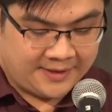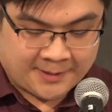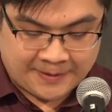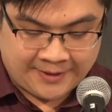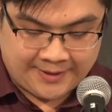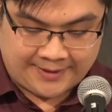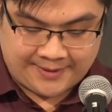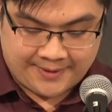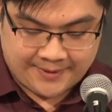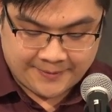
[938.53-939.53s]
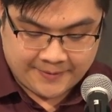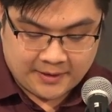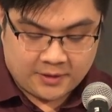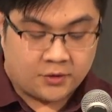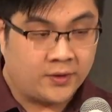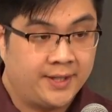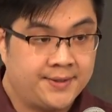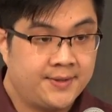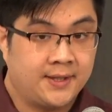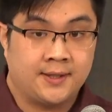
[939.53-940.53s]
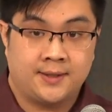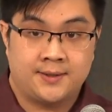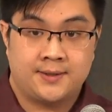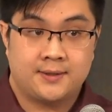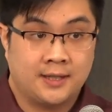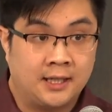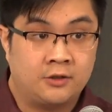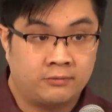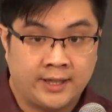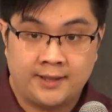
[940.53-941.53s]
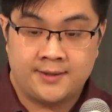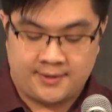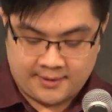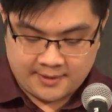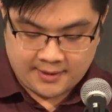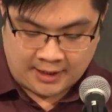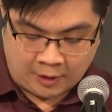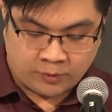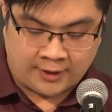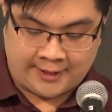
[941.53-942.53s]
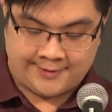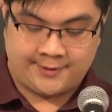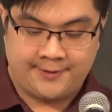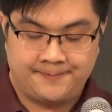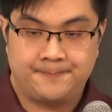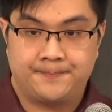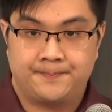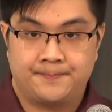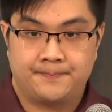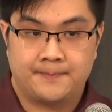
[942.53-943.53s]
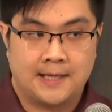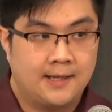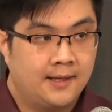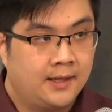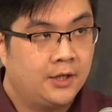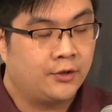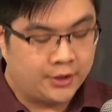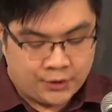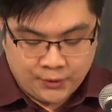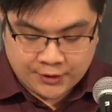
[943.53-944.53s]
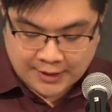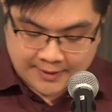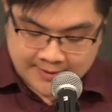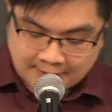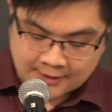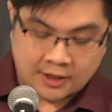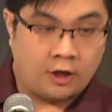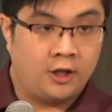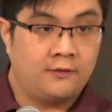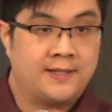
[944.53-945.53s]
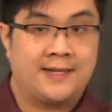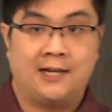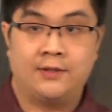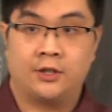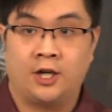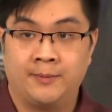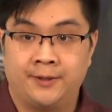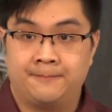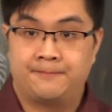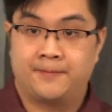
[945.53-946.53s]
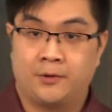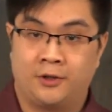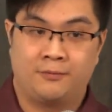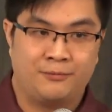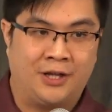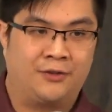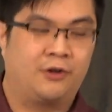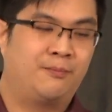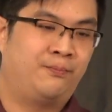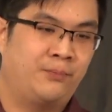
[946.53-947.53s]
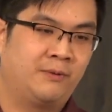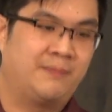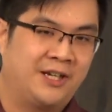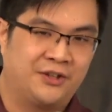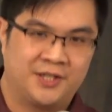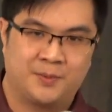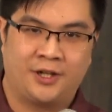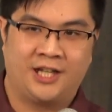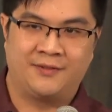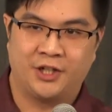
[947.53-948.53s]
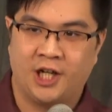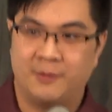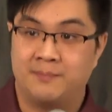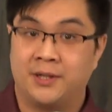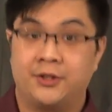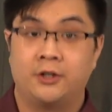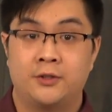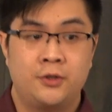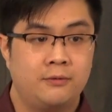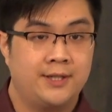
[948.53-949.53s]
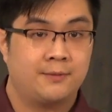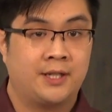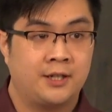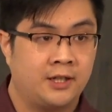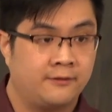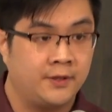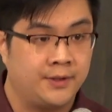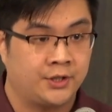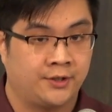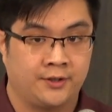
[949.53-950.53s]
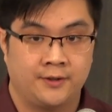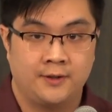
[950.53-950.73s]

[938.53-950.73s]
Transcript: it's because grace is a great equalizer. There are two things that I think all of us have in common, or there are probably many things we all have in common, but there are two ways that we can kind of view each other.